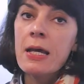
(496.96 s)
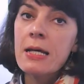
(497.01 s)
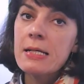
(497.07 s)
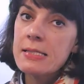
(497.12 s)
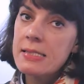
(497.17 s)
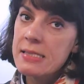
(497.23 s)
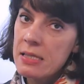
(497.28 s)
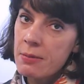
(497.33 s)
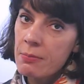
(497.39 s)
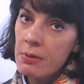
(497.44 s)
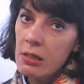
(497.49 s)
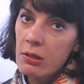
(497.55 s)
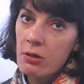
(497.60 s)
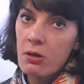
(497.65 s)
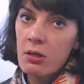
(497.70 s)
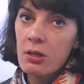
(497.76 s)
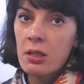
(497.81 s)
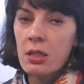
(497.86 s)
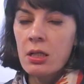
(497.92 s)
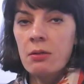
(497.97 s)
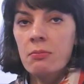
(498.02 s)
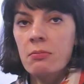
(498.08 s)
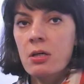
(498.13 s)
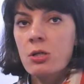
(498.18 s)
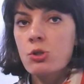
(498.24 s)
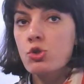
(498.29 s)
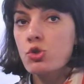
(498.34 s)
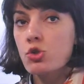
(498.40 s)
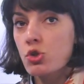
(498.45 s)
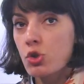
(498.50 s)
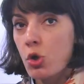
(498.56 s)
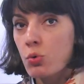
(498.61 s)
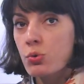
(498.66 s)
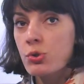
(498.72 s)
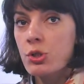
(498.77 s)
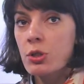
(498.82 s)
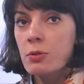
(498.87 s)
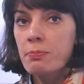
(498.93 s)
Similarly,
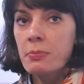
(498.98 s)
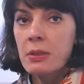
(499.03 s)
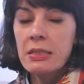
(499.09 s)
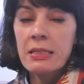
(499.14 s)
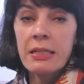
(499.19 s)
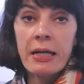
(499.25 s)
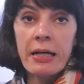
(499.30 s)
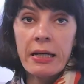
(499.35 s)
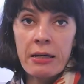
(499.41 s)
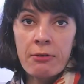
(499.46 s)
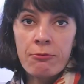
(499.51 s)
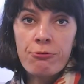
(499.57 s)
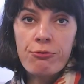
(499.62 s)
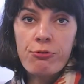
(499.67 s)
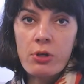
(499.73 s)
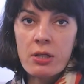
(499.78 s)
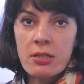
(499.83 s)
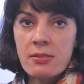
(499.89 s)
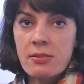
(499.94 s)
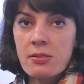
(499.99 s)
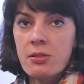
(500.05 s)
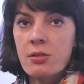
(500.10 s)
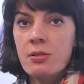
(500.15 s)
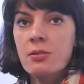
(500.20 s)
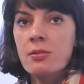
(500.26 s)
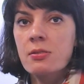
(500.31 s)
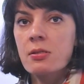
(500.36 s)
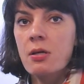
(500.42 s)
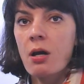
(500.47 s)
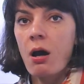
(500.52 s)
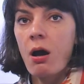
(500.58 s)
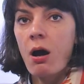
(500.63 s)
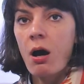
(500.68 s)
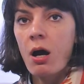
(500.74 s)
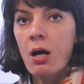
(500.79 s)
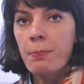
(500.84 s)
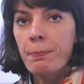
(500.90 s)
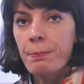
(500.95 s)
social media influencers
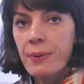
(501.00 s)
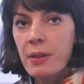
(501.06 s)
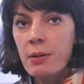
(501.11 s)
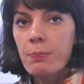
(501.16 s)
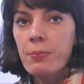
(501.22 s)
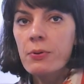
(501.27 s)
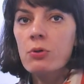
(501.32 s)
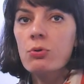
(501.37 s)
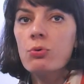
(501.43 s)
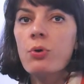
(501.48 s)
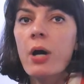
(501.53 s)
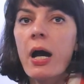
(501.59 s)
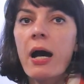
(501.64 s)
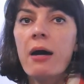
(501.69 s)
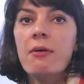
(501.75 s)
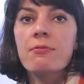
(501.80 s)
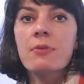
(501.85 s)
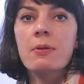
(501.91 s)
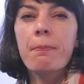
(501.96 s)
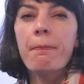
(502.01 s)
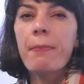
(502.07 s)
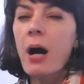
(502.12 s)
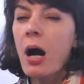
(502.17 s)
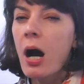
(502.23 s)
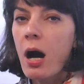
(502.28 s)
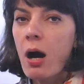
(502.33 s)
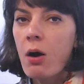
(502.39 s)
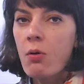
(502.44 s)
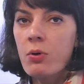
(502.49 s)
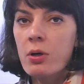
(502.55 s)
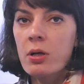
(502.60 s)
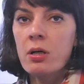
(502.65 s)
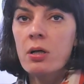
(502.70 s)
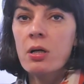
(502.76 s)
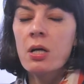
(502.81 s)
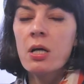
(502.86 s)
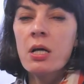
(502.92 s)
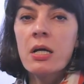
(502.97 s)
are people who have the power
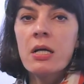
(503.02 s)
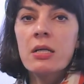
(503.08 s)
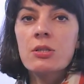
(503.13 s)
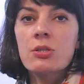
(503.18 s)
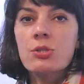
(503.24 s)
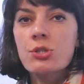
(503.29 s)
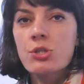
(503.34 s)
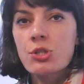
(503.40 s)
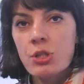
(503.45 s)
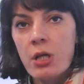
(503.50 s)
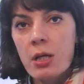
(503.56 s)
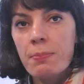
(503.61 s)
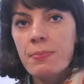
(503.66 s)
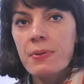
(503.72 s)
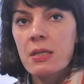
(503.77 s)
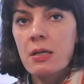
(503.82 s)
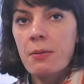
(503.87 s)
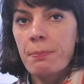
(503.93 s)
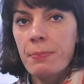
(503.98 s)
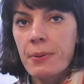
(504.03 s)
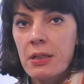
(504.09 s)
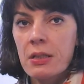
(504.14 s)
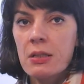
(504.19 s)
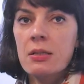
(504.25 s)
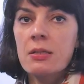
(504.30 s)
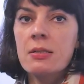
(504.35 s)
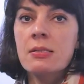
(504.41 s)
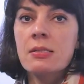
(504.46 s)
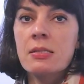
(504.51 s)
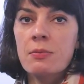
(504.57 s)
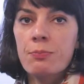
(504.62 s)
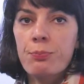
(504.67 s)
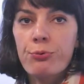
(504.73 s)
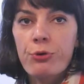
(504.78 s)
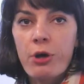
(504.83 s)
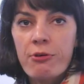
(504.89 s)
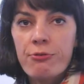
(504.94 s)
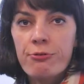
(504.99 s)
to shape the opinions and
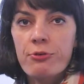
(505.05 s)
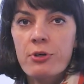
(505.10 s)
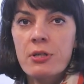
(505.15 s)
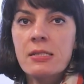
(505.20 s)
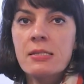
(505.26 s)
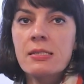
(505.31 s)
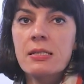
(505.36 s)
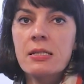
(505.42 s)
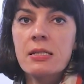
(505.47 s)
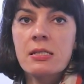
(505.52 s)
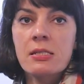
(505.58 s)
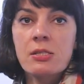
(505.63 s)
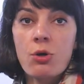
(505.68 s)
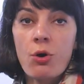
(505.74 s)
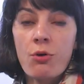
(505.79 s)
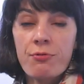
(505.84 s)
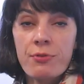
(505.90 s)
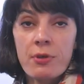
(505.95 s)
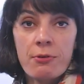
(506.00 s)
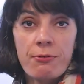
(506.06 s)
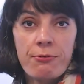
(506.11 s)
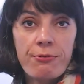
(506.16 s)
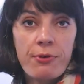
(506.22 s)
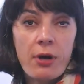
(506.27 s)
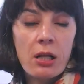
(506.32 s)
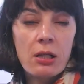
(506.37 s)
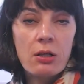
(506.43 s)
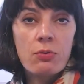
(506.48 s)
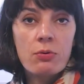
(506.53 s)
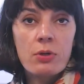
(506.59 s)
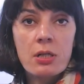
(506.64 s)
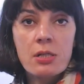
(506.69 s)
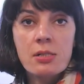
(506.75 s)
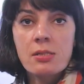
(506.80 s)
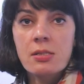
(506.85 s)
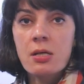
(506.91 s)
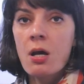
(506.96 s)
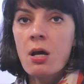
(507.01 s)
preferences of their
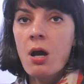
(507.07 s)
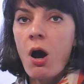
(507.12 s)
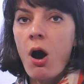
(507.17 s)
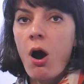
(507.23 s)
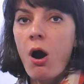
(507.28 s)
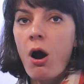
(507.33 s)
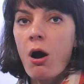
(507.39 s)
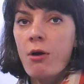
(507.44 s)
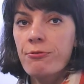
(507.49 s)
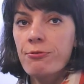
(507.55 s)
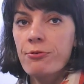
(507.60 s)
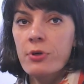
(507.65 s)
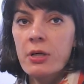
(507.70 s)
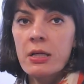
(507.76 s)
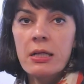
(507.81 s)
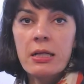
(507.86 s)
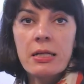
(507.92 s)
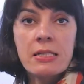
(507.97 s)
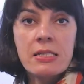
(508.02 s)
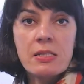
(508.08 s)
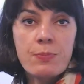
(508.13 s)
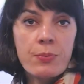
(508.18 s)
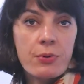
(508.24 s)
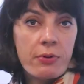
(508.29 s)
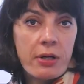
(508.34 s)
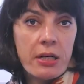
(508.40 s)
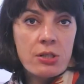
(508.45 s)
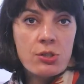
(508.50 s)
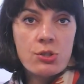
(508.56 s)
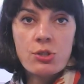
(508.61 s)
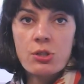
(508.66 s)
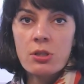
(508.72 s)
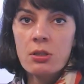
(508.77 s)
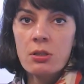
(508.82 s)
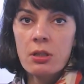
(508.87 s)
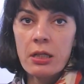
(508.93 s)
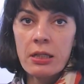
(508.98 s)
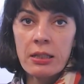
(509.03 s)
followers, offering inspiration
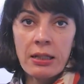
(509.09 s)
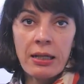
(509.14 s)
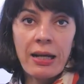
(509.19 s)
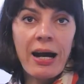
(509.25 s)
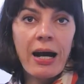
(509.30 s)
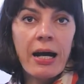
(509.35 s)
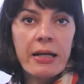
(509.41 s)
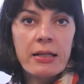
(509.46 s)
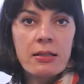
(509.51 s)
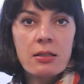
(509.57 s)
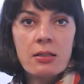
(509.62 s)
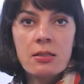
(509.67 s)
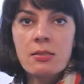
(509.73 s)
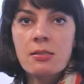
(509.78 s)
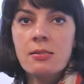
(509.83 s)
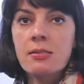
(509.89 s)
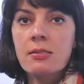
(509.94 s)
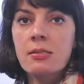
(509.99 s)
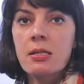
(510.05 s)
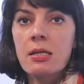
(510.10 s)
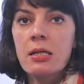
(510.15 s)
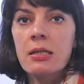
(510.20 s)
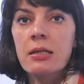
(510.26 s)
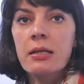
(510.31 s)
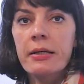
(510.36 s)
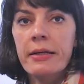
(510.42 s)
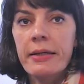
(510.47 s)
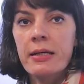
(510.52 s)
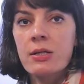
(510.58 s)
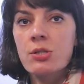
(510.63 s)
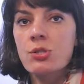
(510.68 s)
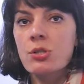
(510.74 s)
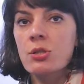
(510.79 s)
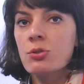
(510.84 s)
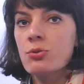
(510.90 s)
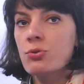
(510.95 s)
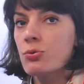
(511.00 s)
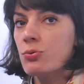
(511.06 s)
and guidance in connection
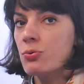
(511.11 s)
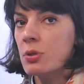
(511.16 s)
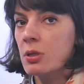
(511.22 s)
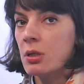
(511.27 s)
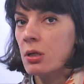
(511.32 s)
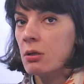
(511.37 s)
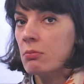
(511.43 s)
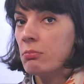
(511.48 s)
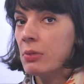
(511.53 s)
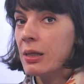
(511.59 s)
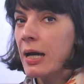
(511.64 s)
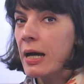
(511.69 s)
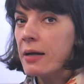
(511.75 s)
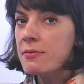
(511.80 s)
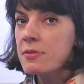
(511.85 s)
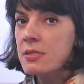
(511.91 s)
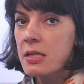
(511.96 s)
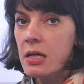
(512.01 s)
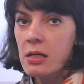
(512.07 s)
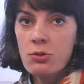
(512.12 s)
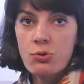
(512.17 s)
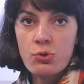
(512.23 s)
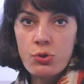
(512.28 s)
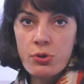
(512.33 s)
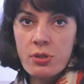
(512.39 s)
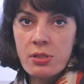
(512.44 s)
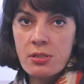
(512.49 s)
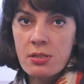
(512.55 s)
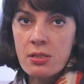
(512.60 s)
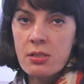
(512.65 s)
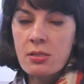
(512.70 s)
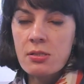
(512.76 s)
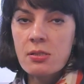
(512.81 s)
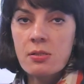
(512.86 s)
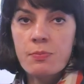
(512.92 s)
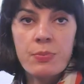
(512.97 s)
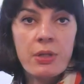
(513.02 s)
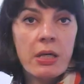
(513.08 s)
to their lifestyle choices,
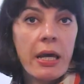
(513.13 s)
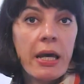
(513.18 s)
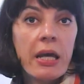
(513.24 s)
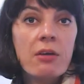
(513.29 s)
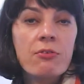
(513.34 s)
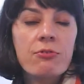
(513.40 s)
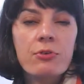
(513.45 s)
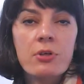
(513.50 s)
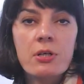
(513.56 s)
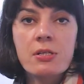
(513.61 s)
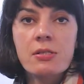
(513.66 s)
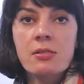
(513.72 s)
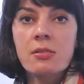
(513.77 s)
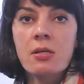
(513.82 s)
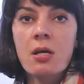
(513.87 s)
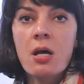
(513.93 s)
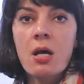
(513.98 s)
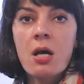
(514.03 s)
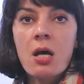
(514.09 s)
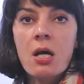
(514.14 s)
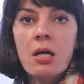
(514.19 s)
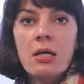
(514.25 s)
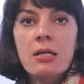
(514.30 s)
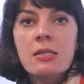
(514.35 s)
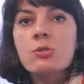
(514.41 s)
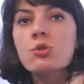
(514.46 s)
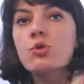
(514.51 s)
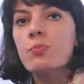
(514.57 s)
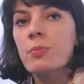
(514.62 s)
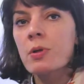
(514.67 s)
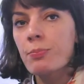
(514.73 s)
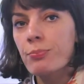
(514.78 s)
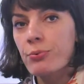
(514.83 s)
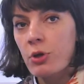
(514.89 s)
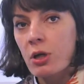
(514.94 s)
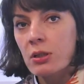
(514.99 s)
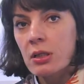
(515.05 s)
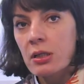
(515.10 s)
behaviors, consumer
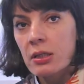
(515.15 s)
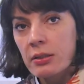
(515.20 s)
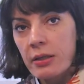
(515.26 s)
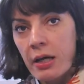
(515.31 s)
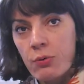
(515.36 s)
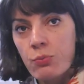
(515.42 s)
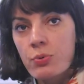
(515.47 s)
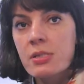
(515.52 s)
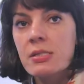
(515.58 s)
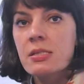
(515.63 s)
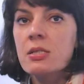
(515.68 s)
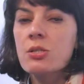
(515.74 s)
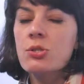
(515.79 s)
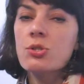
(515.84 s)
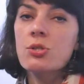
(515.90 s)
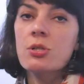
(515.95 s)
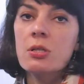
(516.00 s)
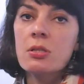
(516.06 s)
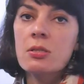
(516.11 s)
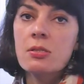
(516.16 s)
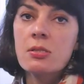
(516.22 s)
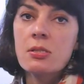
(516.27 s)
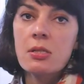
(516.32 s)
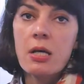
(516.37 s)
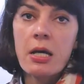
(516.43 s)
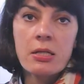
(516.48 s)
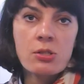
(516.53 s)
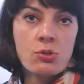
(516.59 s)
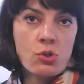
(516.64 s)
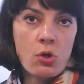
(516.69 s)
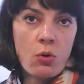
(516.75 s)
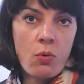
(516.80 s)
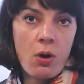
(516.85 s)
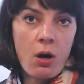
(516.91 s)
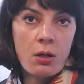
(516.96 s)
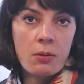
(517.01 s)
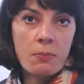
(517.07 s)
product acquisitions, and so on.